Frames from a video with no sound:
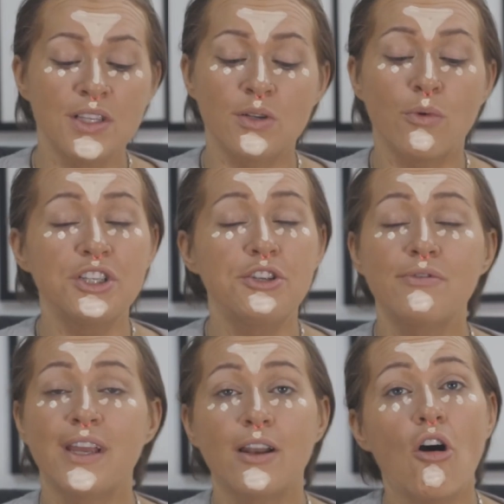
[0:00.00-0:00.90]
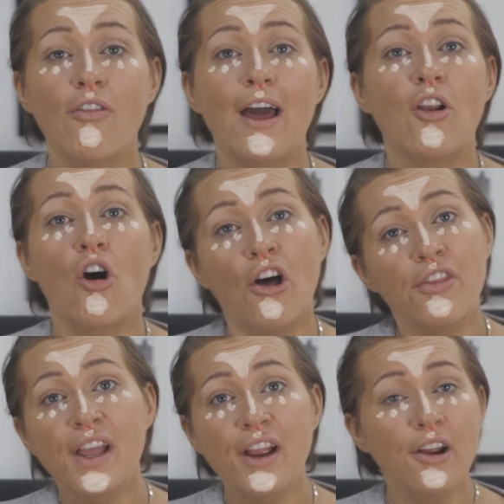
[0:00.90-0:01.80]
So once you get all that
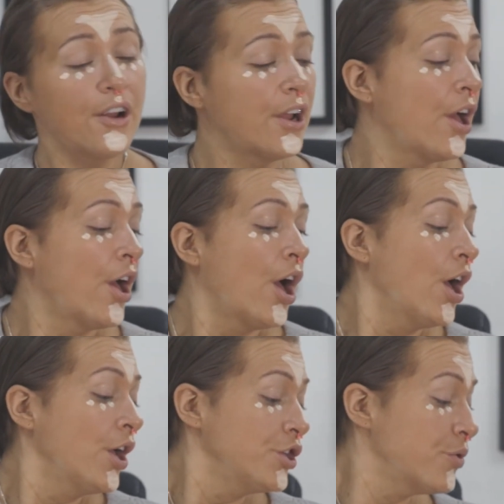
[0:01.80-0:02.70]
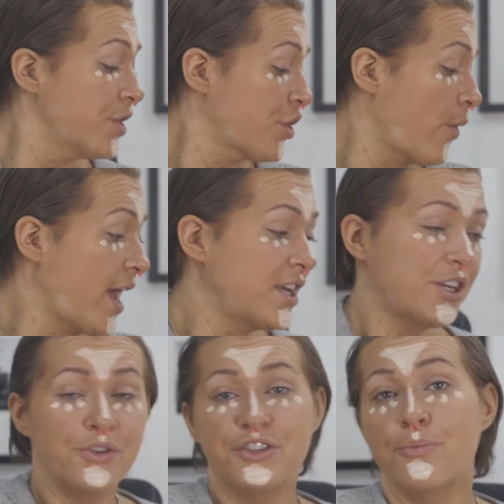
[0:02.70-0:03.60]
on there, you can go ahead
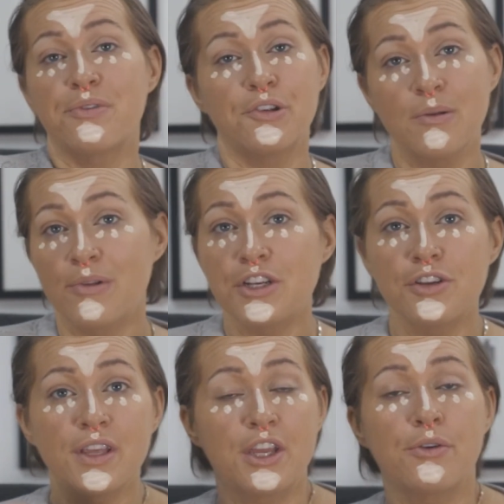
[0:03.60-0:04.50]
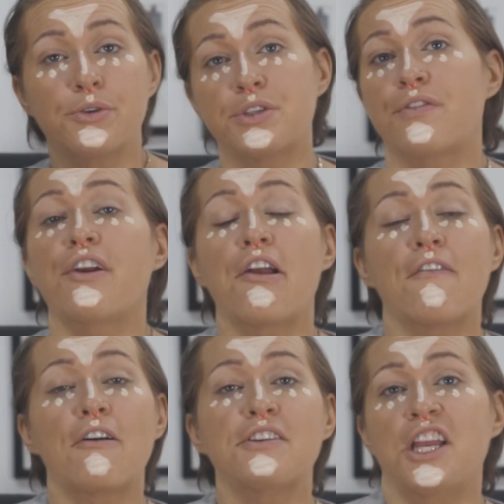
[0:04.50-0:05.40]
and use your beauty blender that you used for your
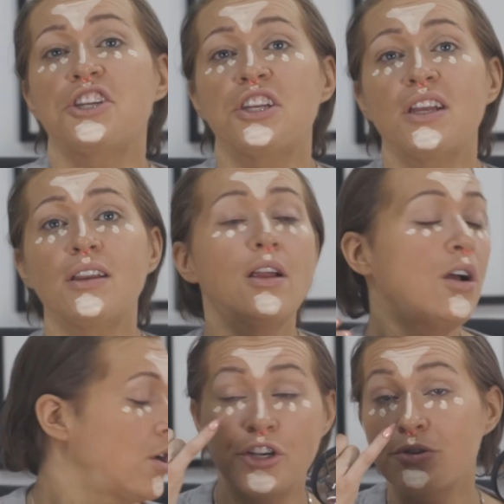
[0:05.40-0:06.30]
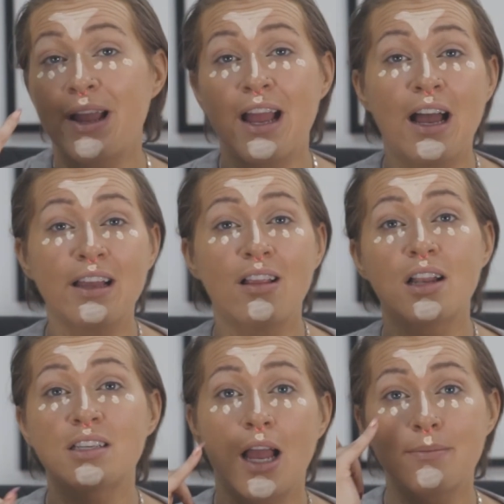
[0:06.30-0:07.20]
foundation. Under my eye, a
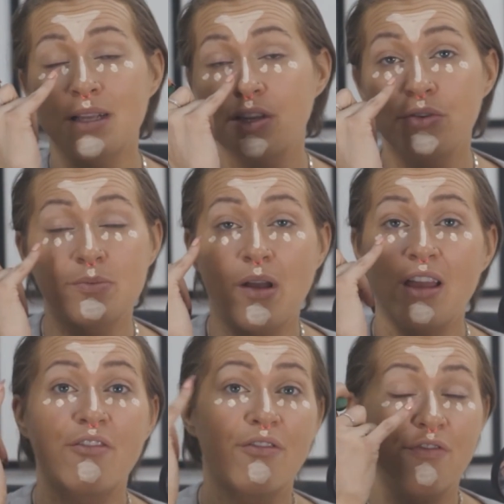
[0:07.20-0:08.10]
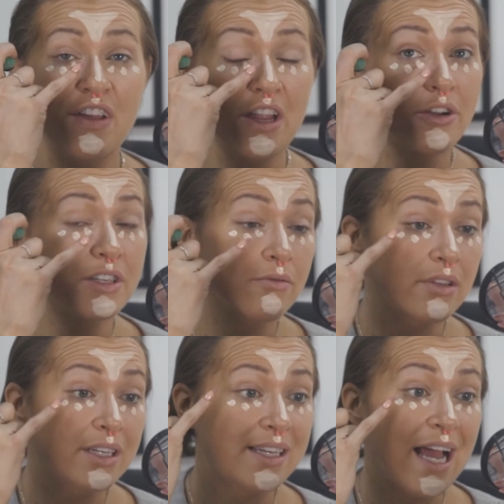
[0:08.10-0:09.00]
lot of times I use my finger to
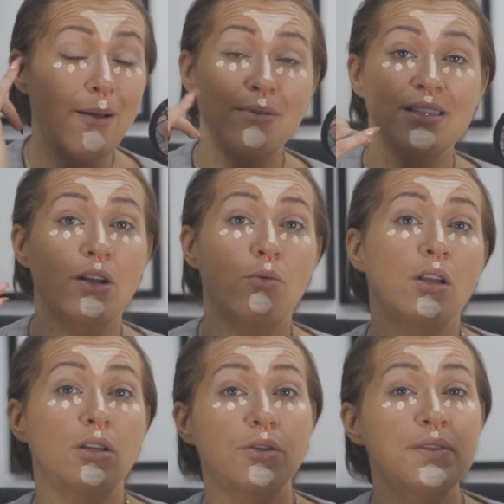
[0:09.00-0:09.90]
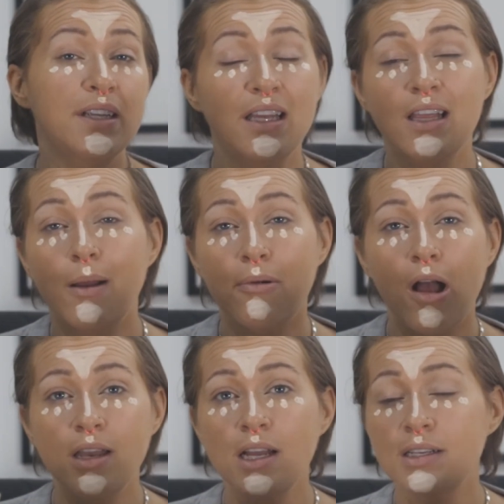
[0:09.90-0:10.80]
really dab because I don't wanna lose any of that
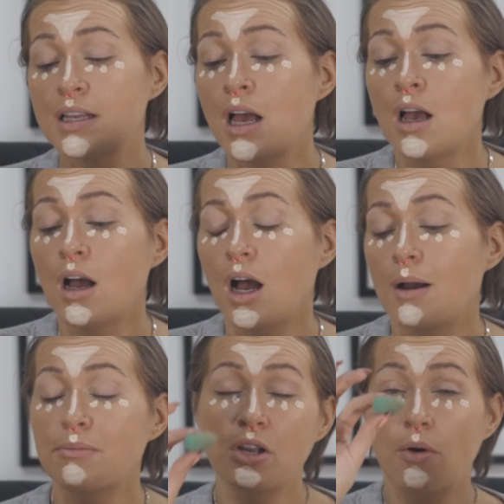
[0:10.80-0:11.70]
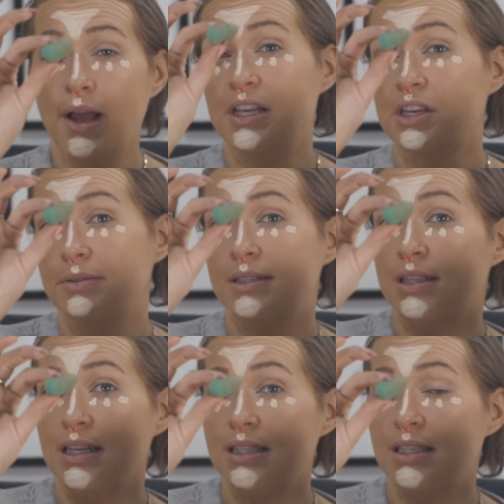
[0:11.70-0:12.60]
product. I'm gonna go ahead and use
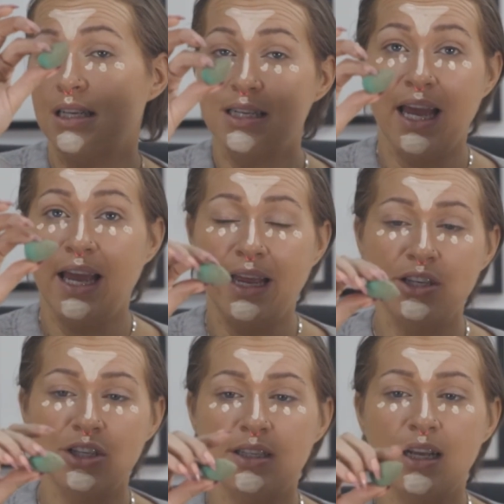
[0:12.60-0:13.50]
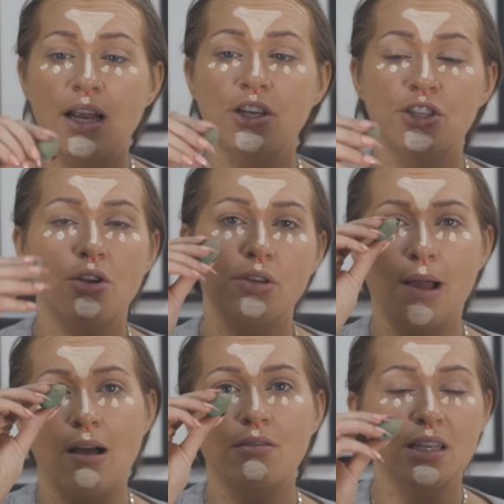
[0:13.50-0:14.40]
this today just to kind of show
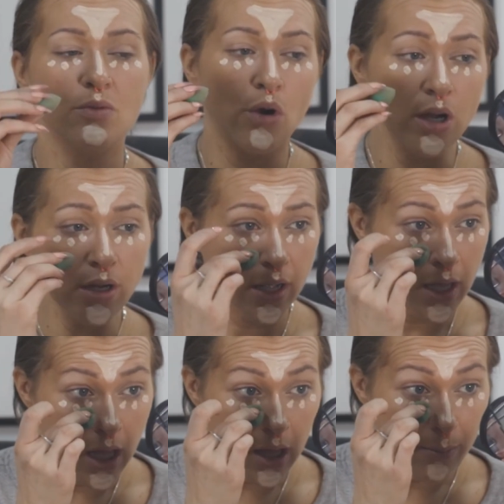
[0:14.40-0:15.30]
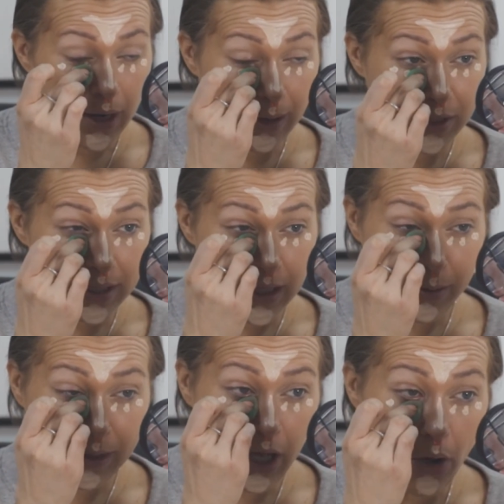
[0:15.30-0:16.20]
you how these work. But I'm just
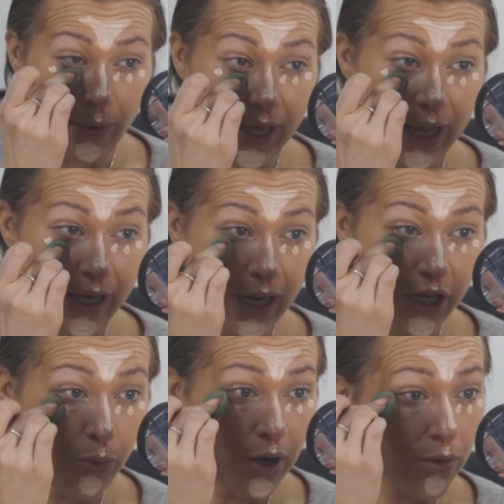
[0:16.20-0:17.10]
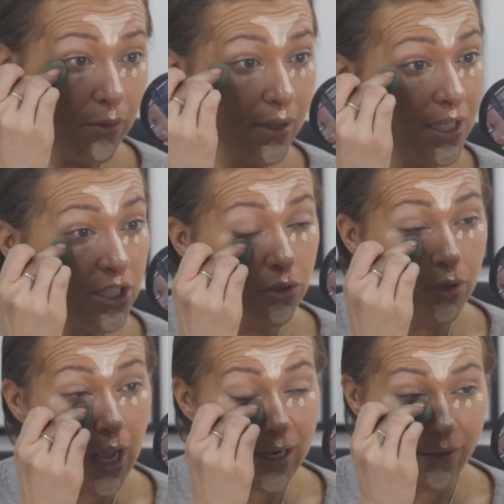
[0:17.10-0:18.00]
gonna be going in and you wanna really
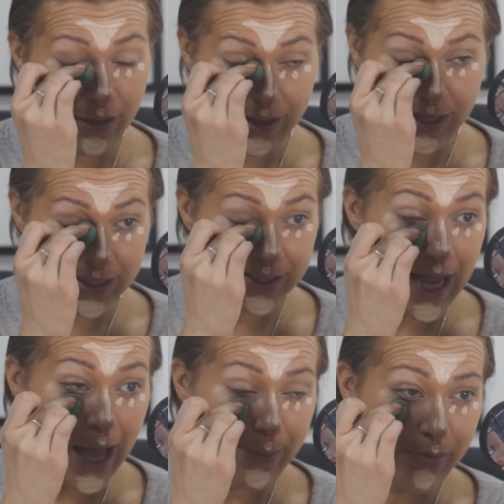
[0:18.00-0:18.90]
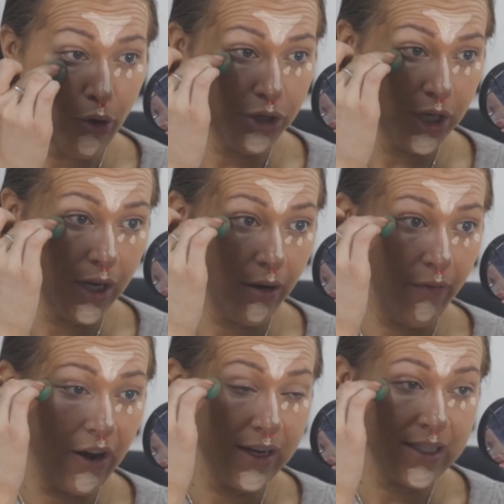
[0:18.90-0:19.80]
do kind of like this dabbing
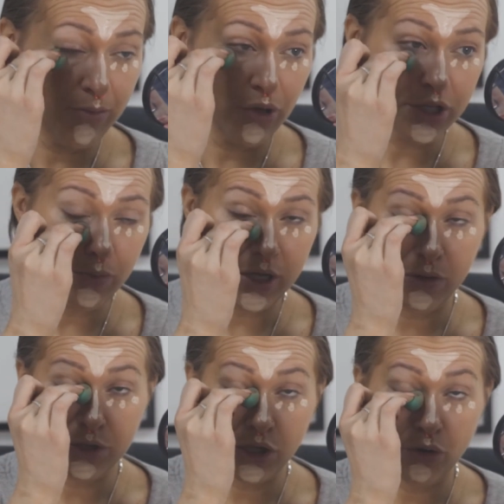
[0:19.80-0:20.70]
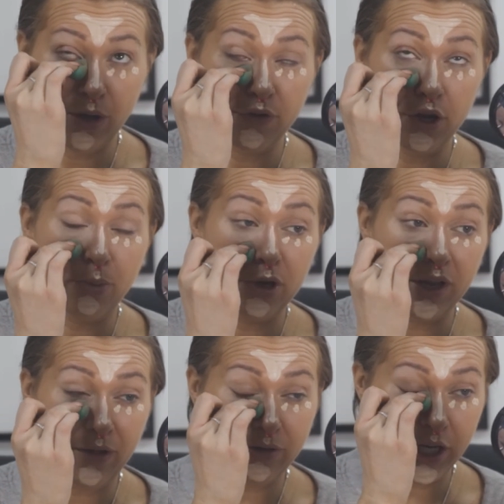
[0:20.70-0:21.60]
motion, very similar to what you do if you're
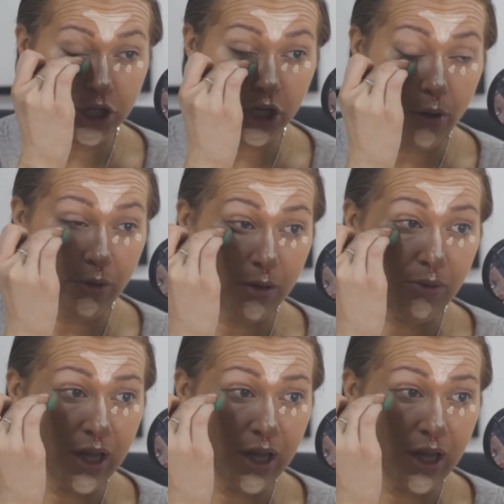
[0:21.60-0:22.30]
putting foundation on with a